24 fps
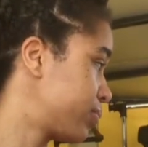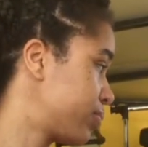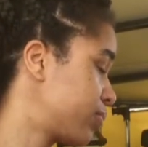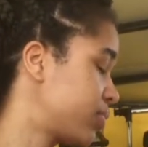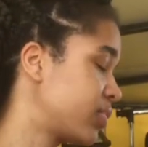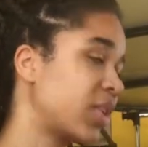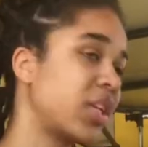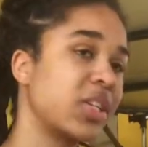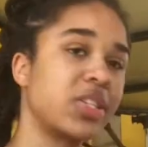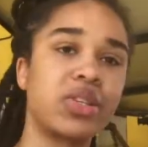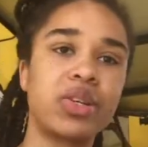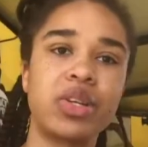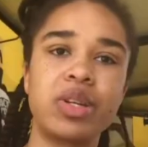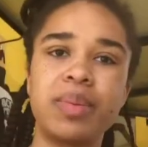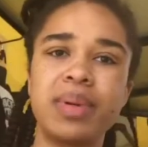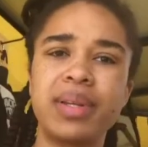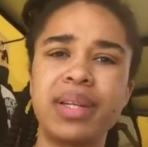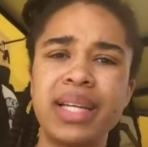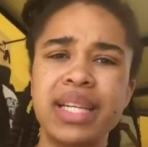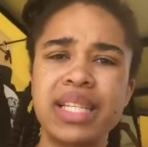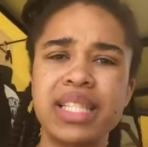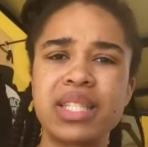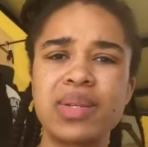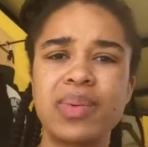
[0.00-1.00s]
there's gonna be
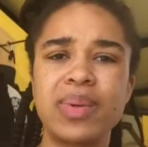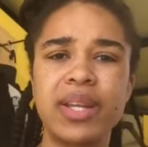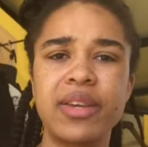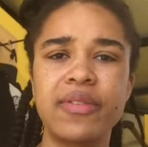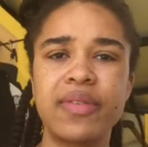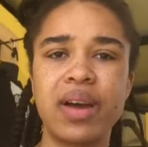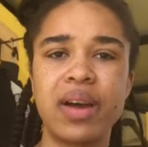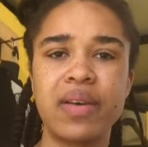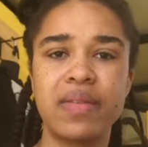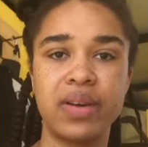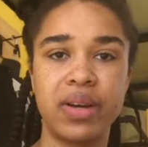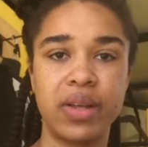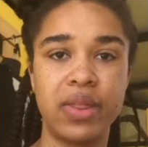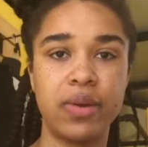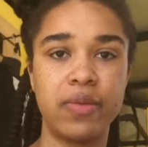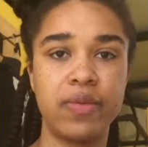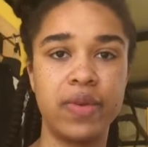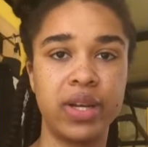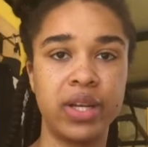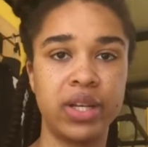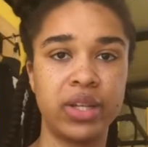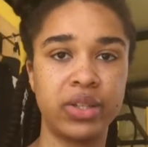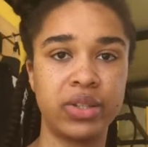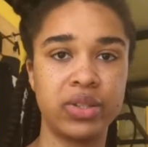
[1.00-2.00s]
like 25 other
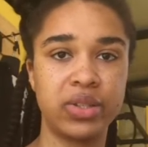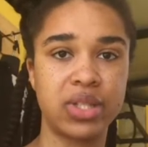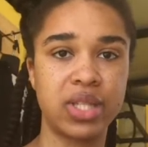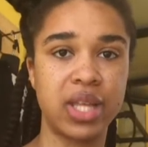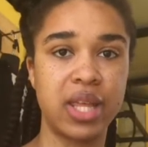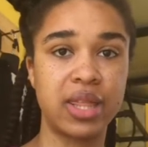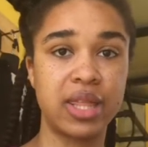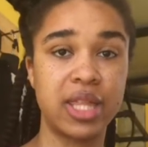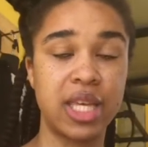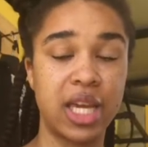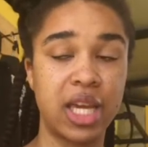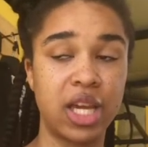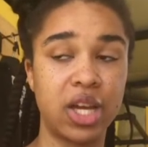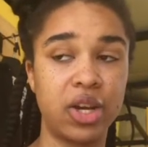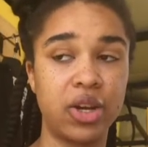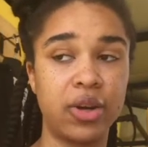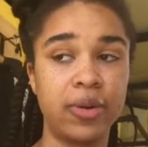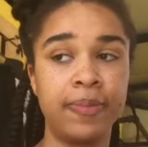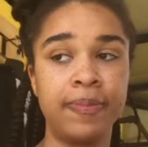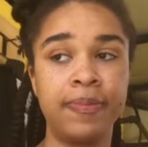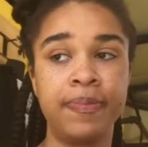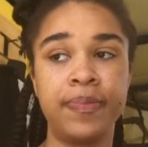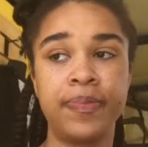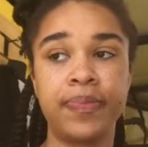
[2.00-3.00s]
vendors there,
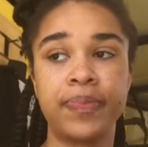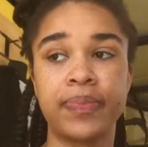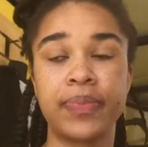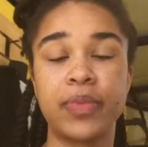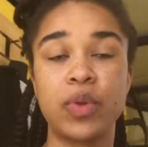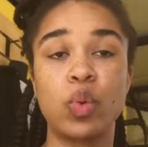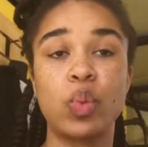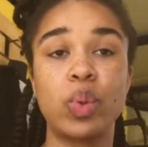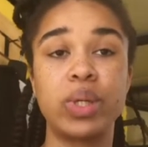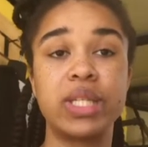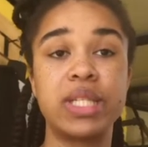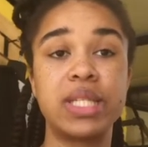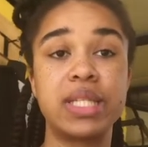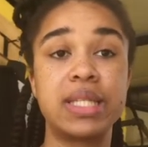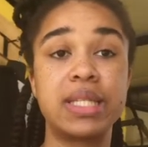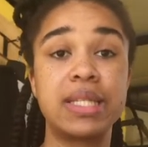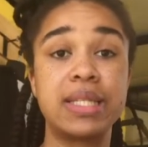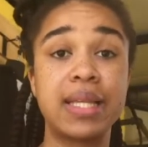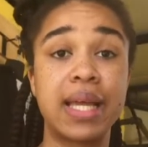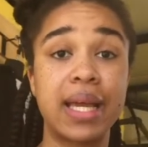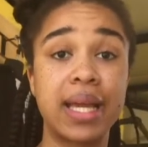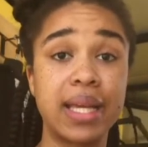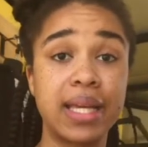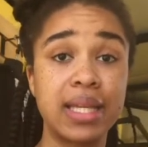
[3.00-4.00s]
which is
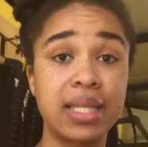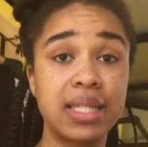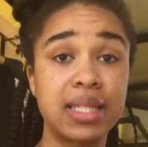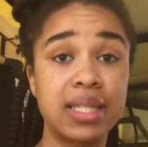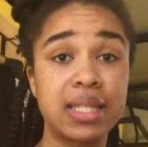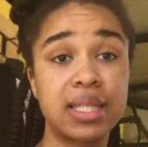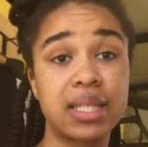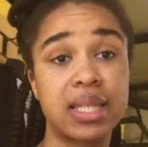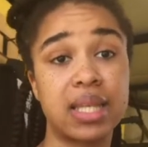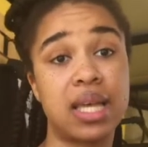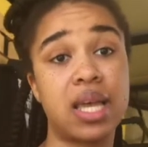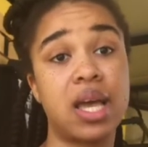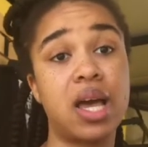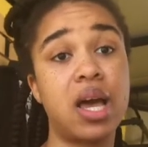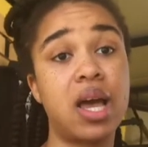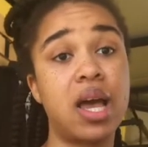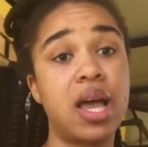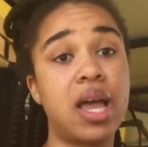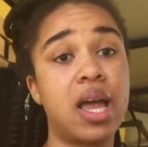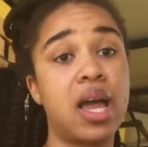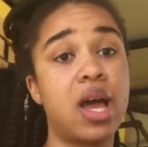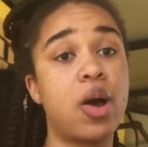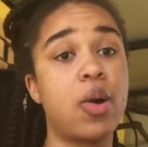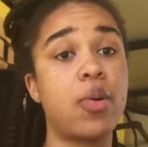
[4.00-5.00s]
nice.
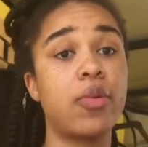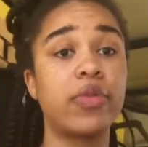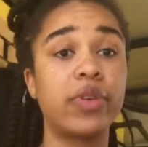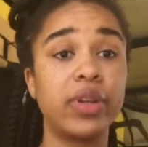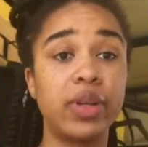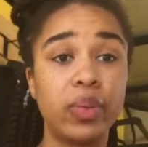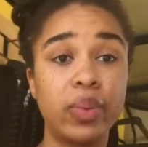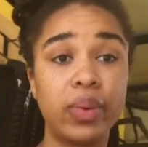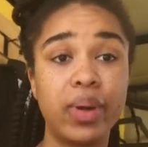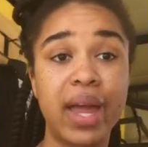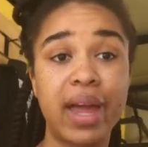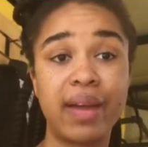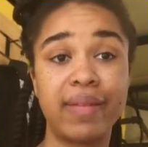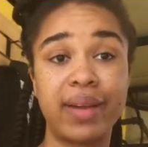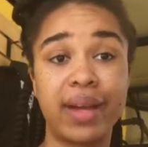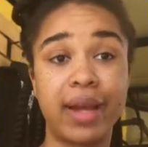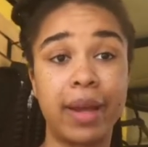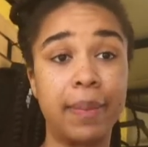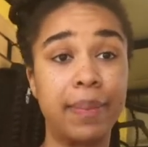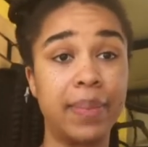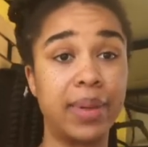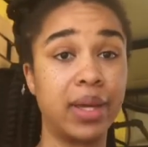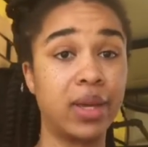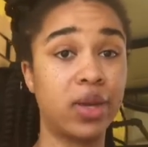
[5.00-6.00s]
Hopefully we'll have like a
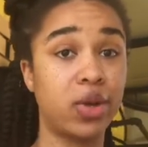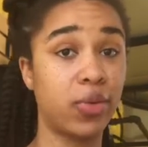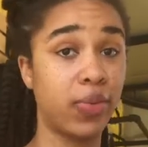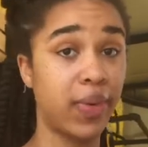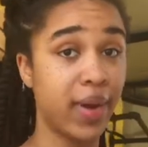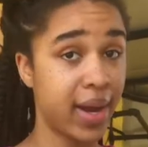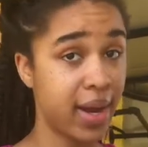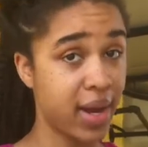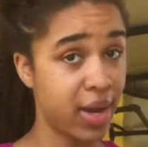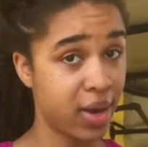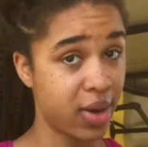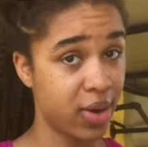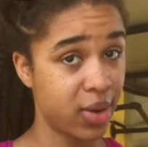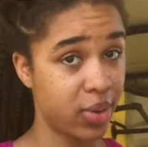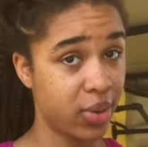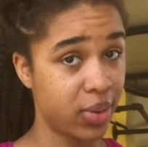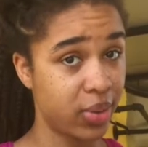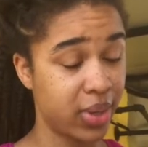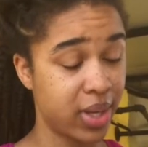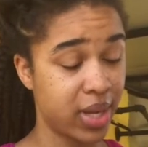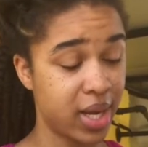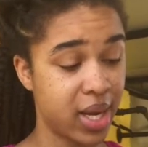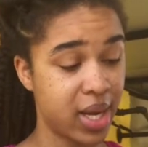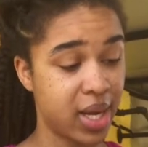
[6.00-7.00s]
big crowd.
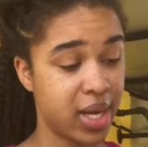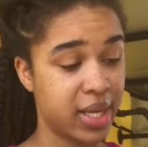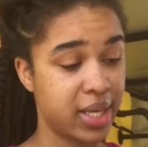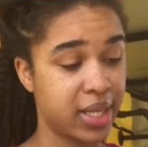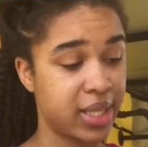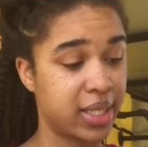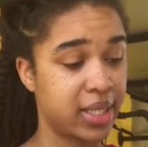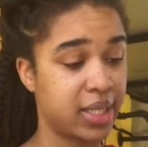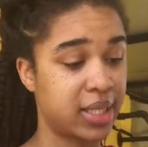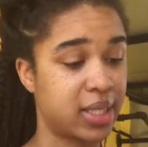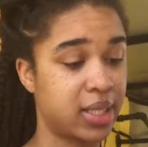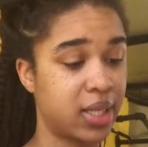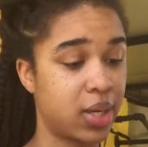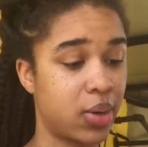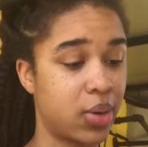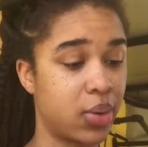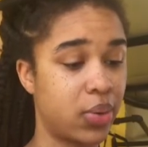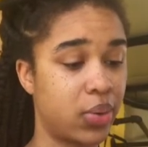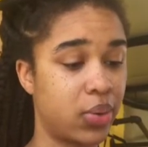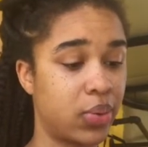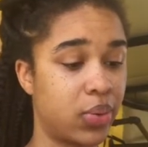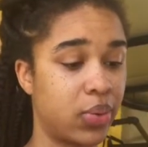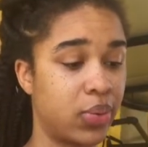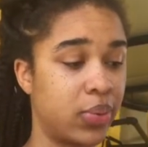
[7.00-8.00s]

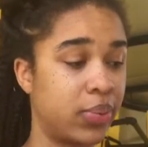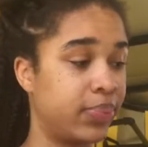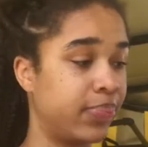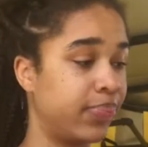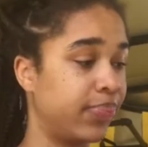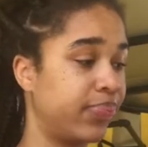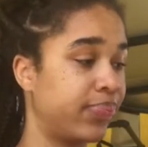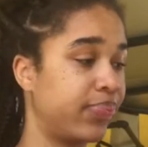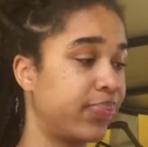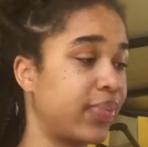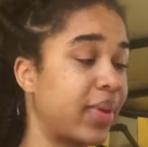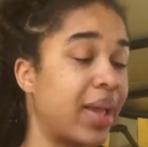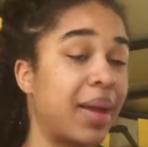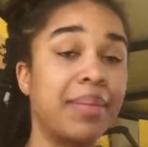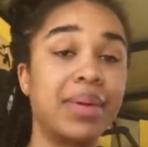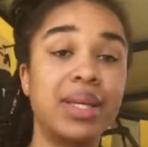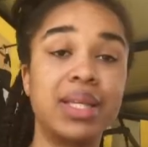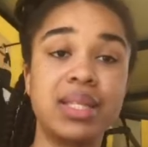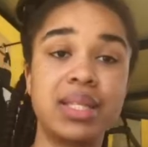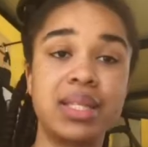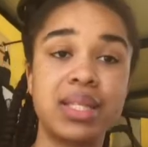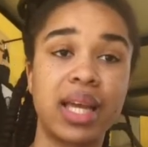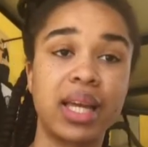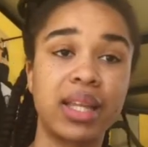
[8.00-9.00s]
So I'm
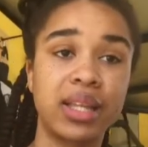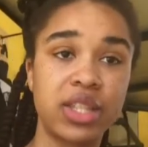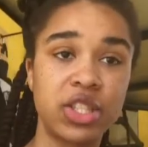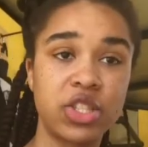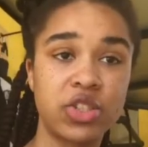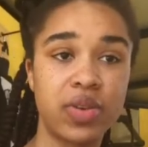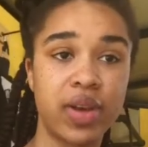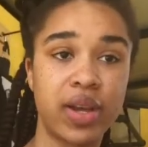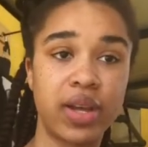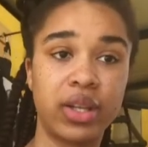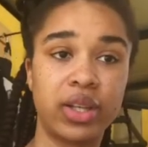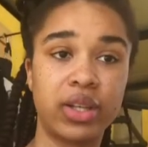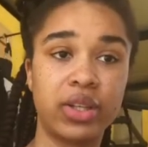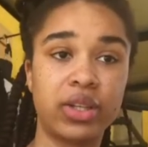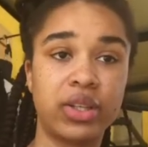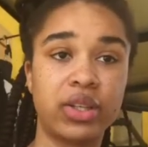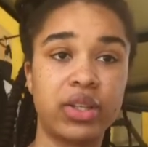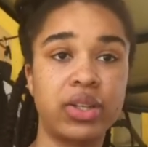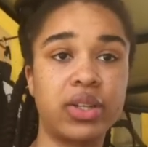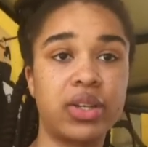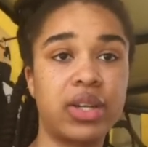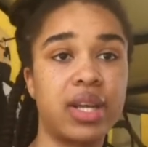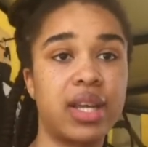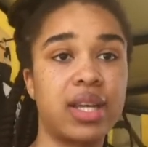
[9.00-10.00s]
inside the
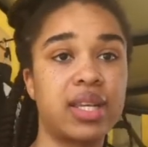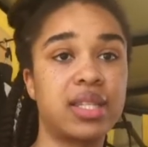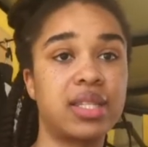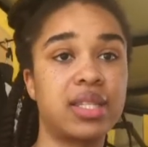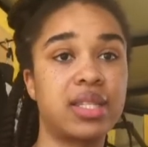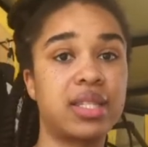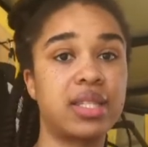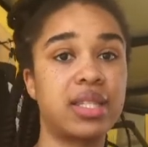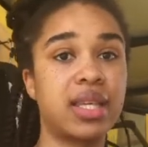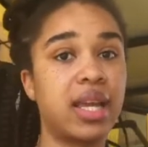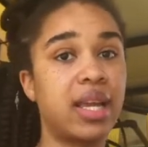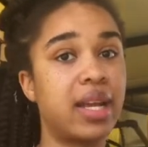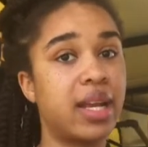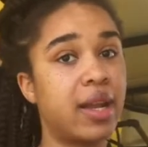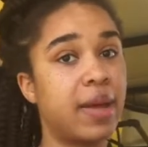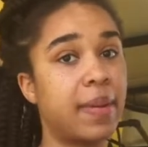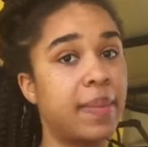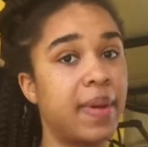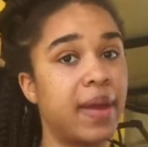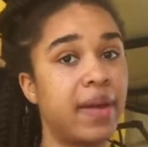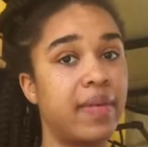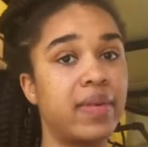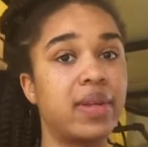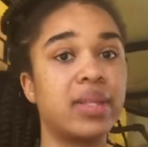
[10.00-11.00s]
trailer setting up
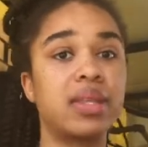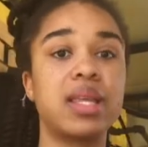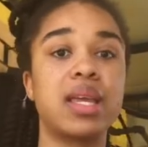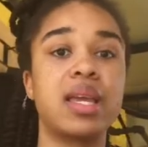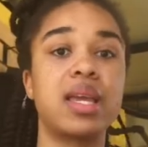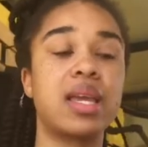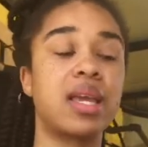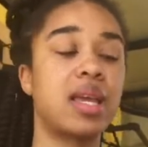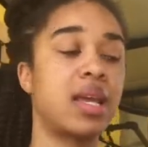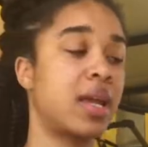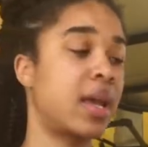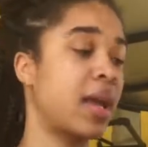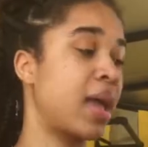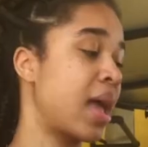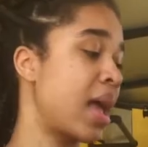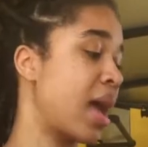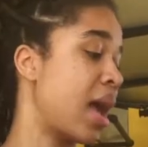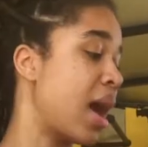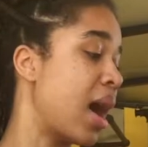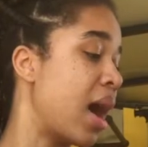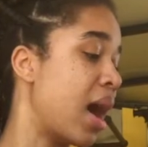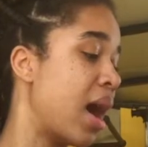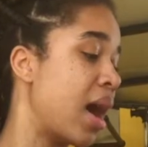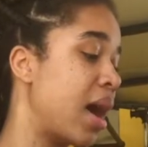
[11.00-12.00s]
everything.
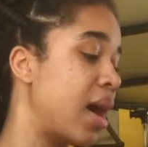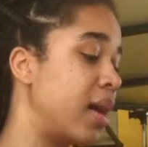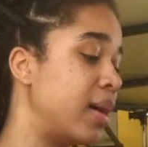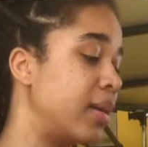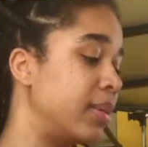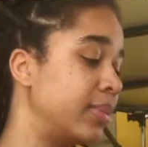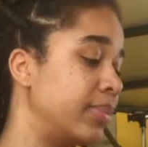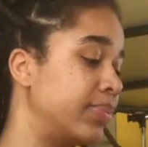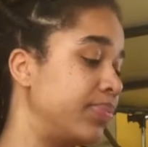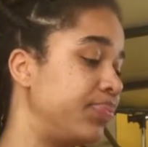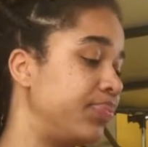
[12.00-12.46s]
I'm